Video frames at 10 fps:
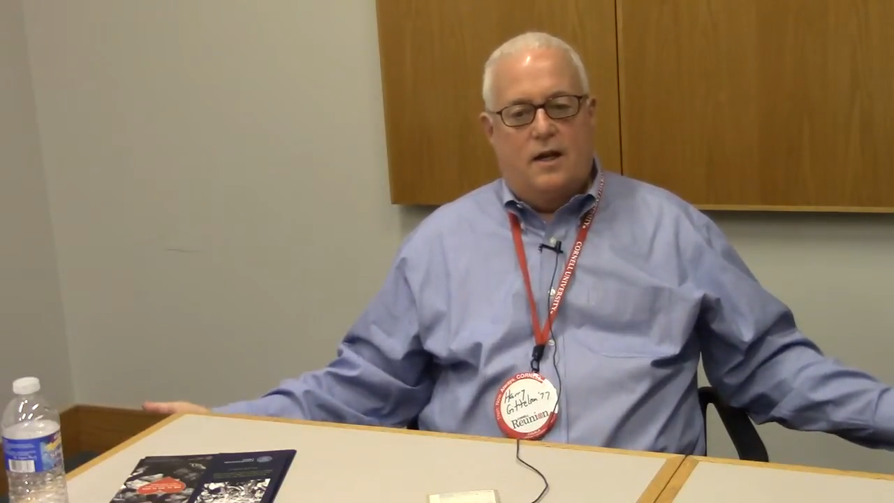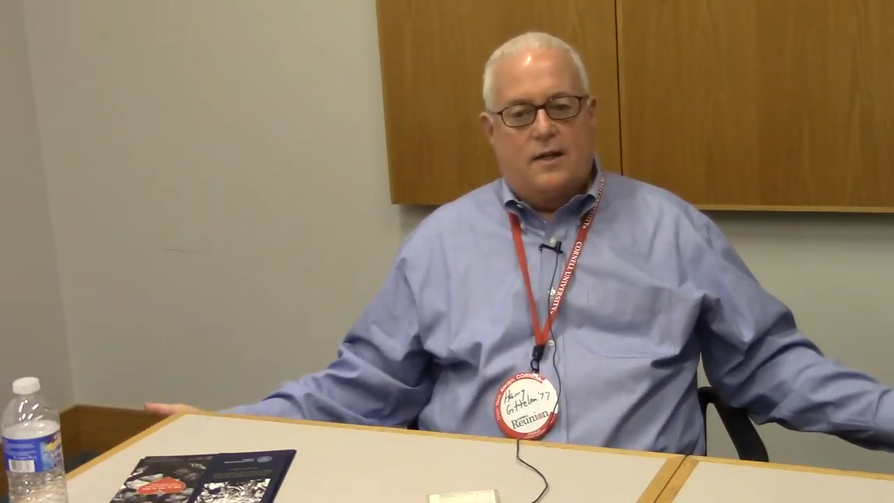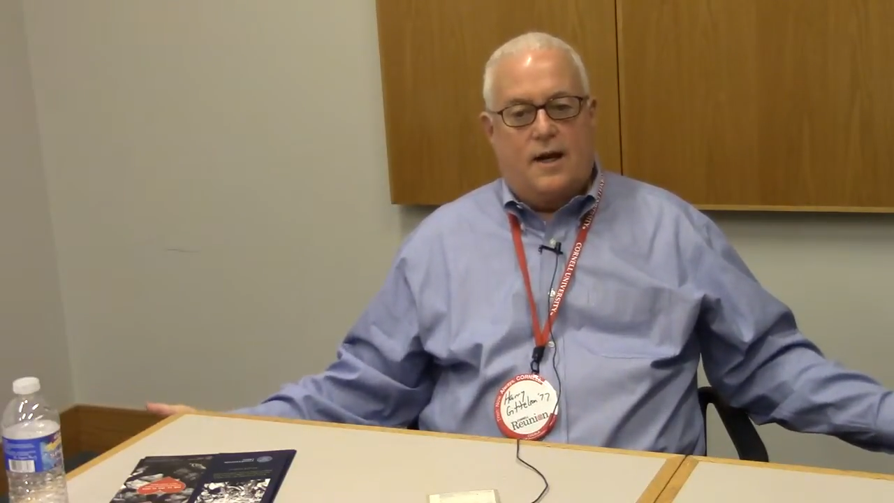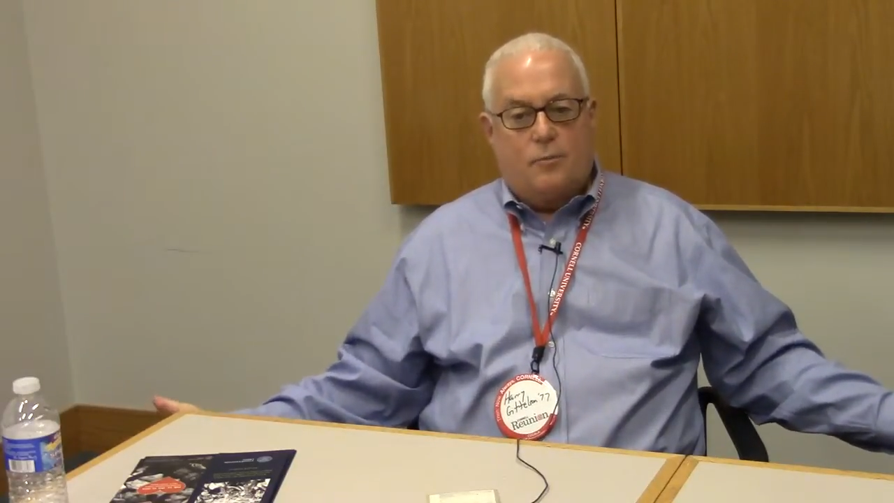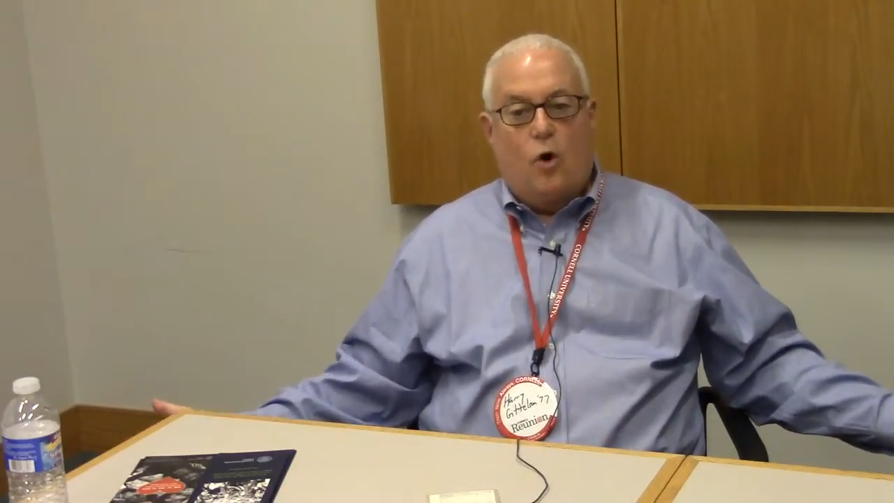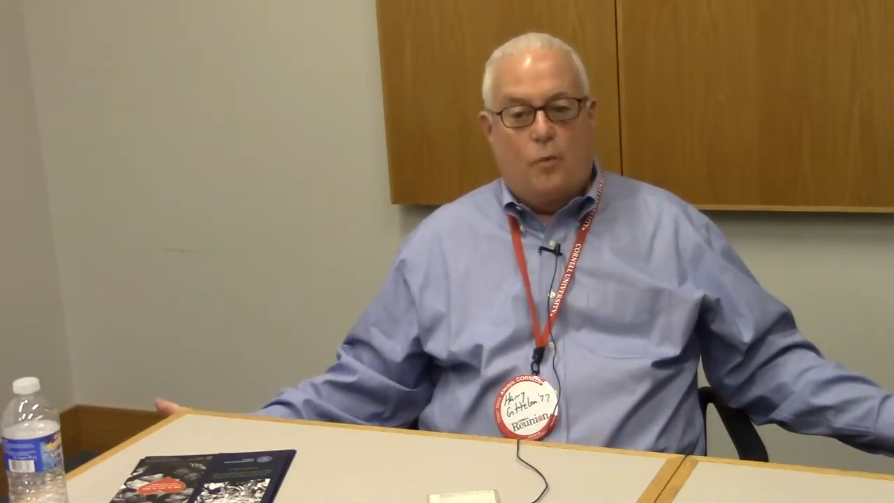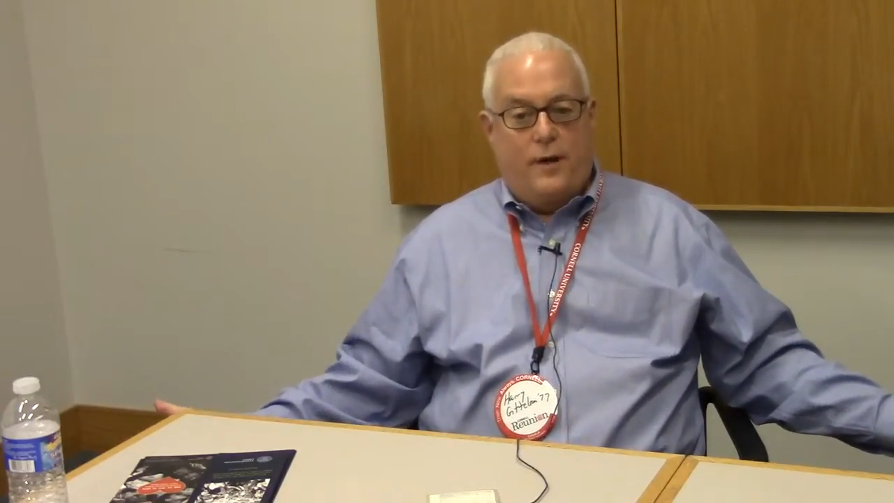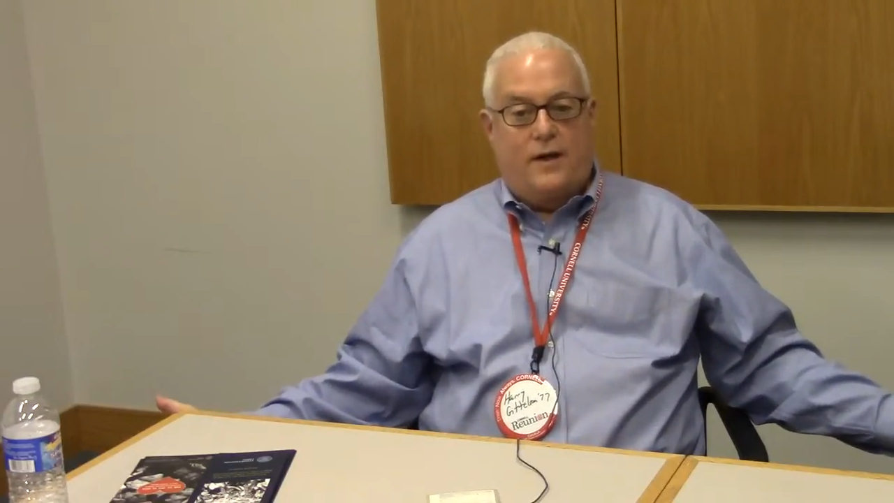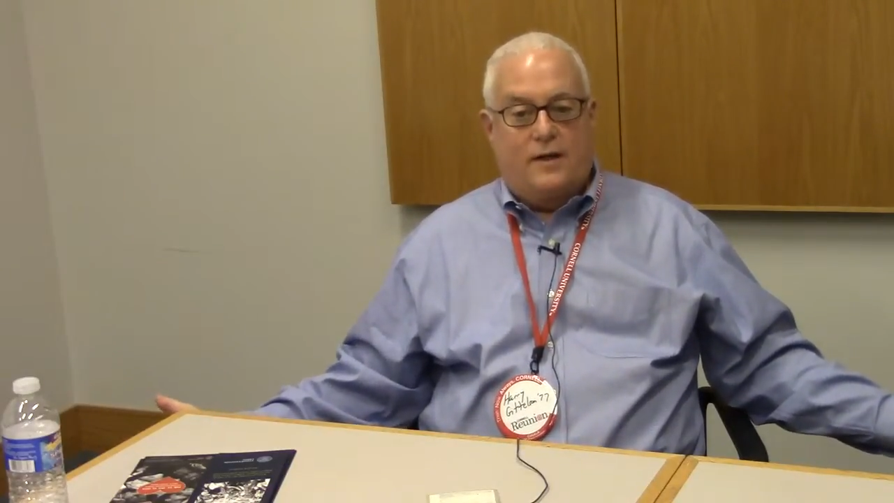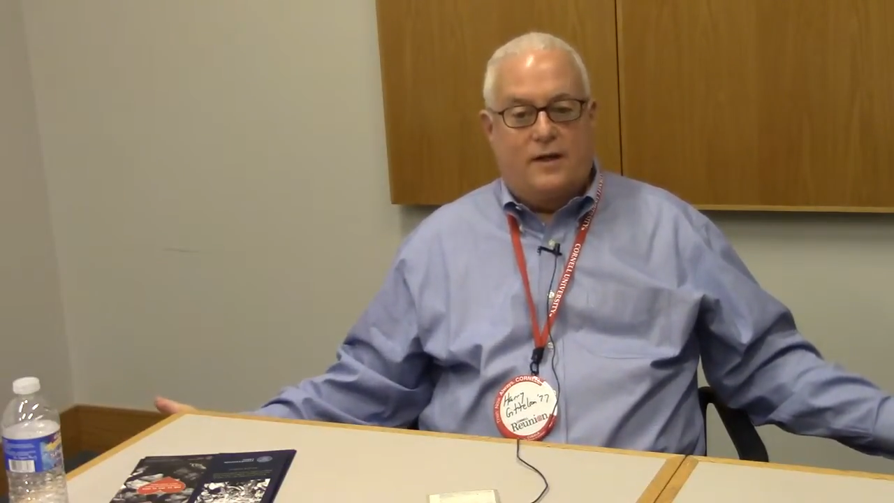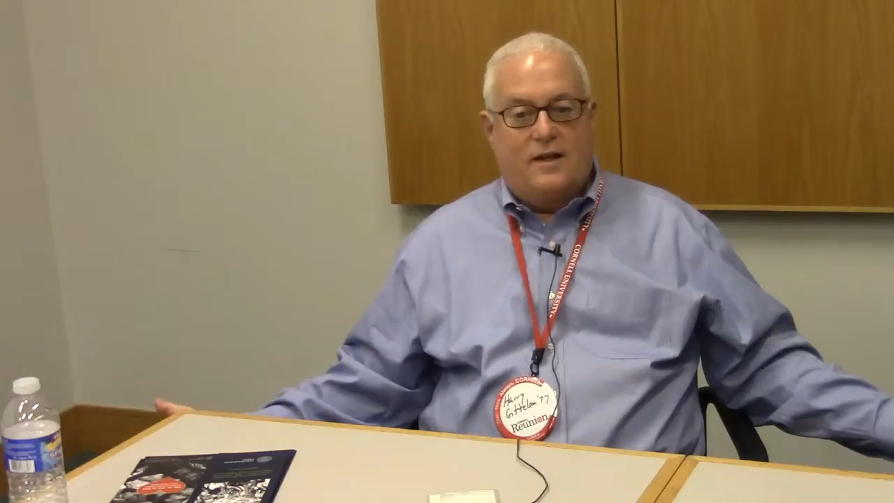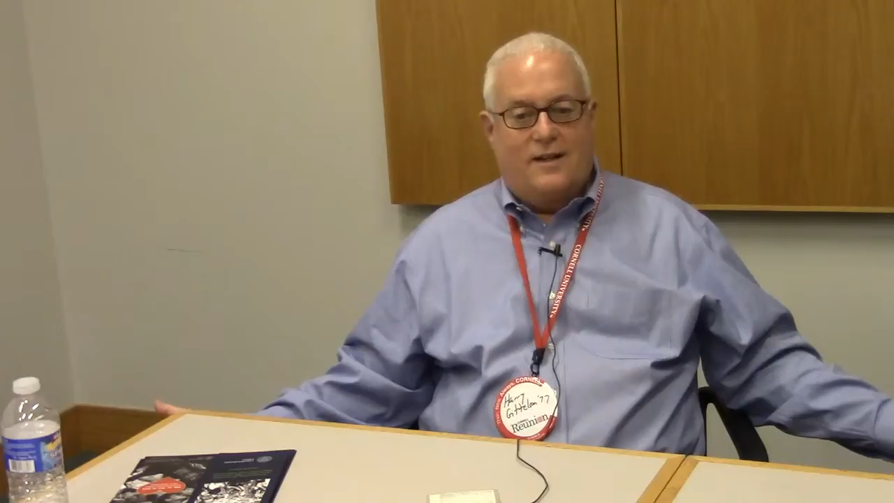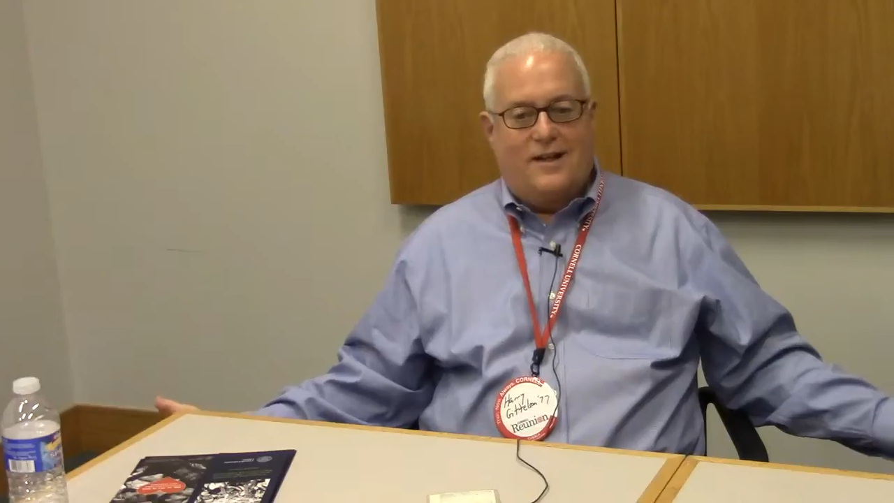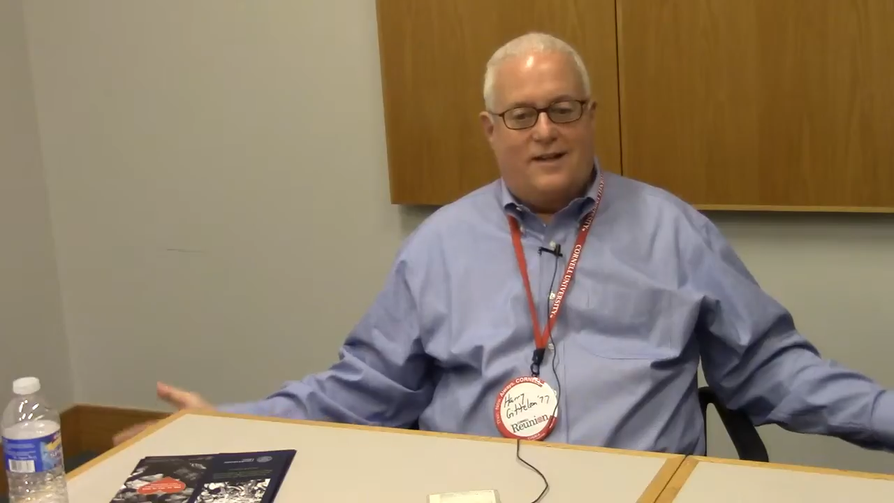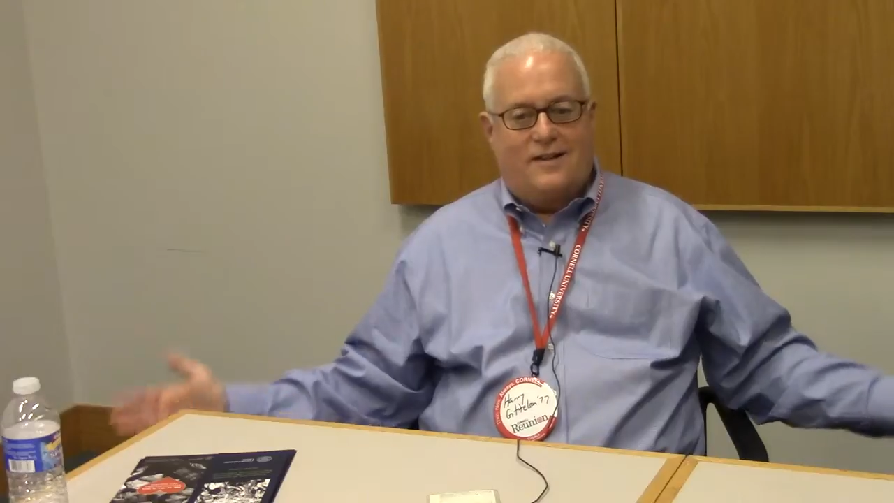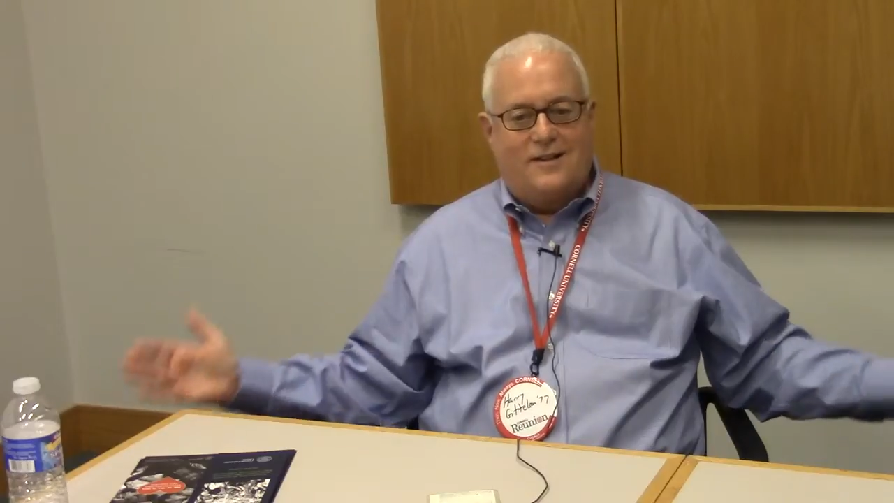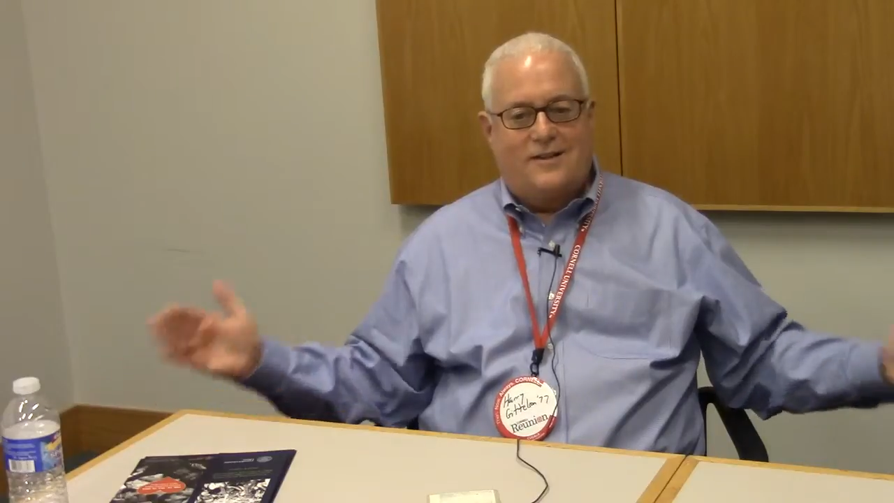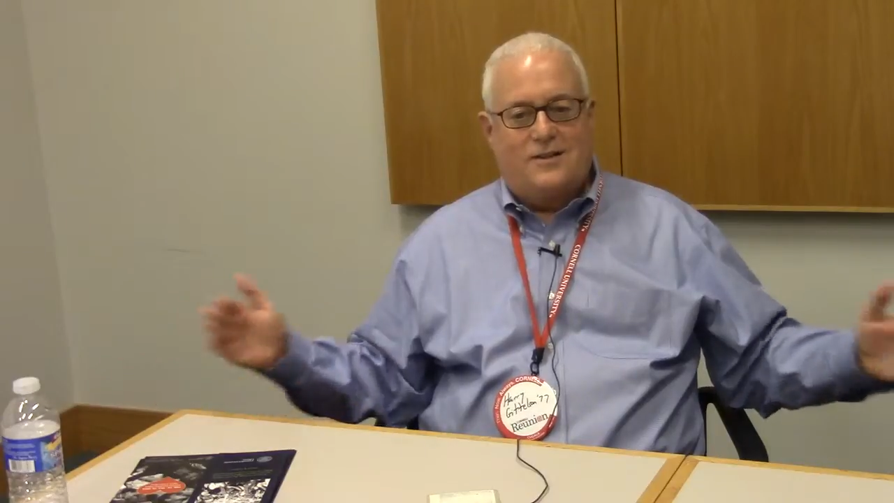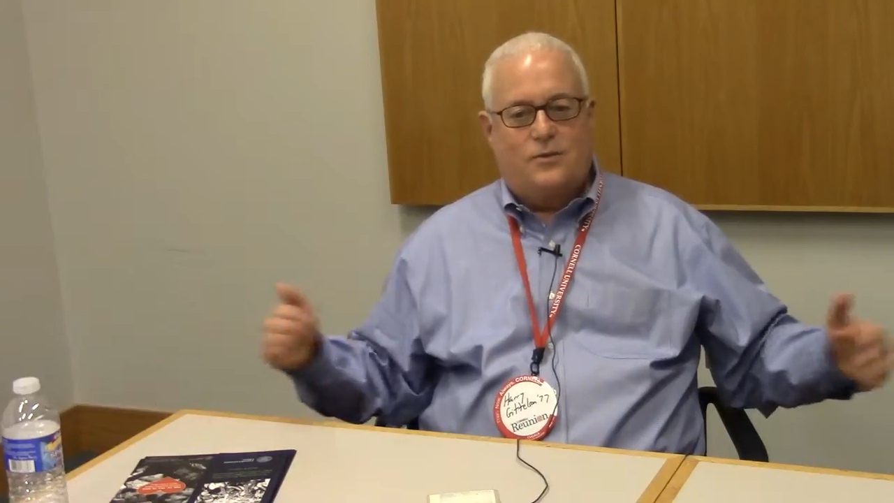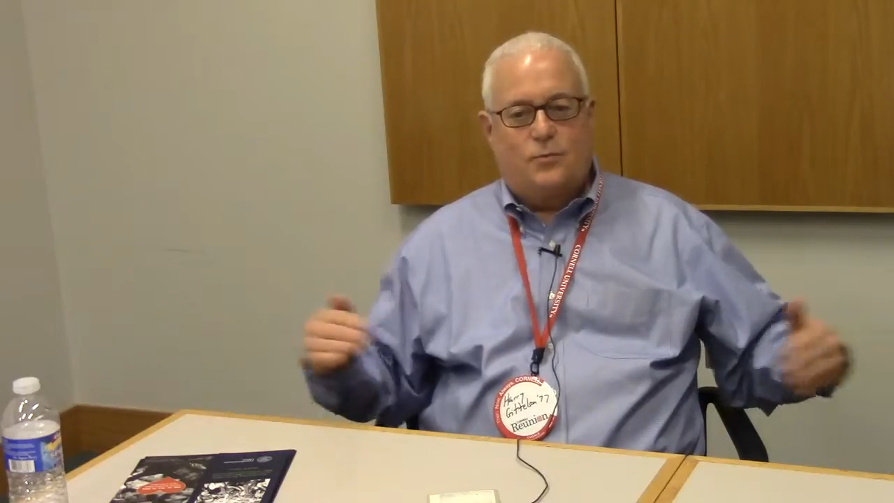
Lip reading: that I'm hoping that this is